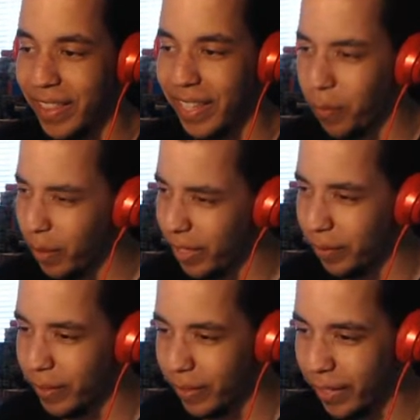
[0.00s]
I think, would it
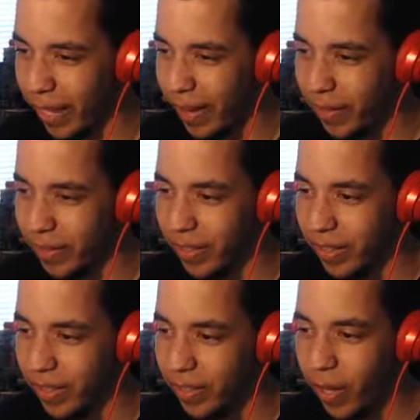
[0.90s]
have killed Ale?
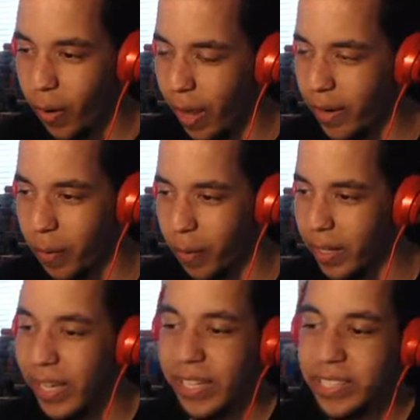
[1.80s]
No, I don't
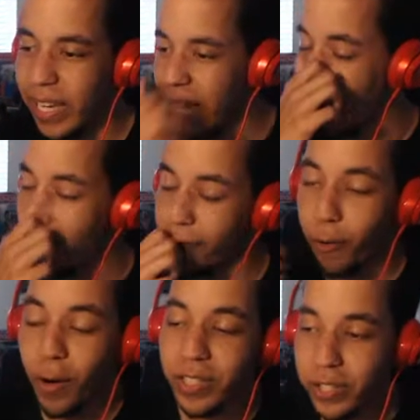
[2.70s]
want... See, it
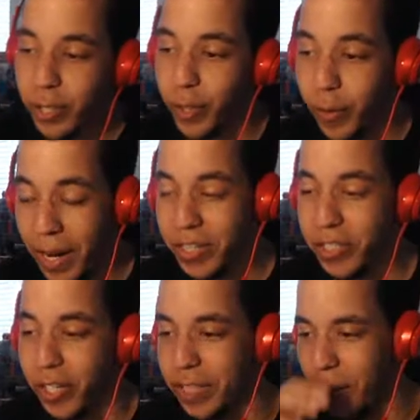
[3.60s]
forces you to
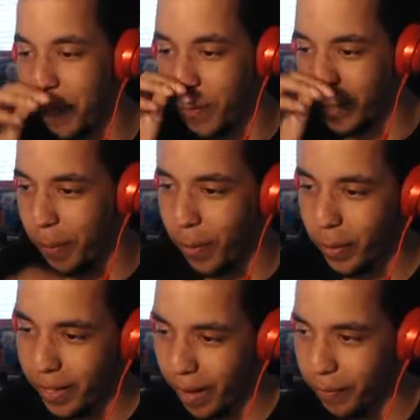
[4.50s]
register these people in your
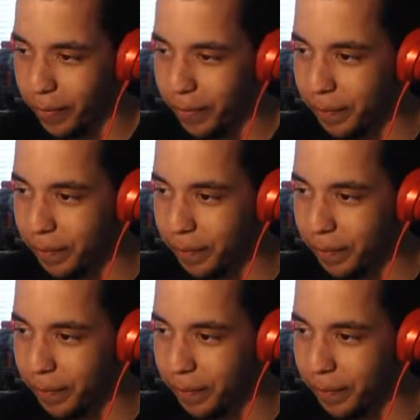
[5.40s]
PokéNav.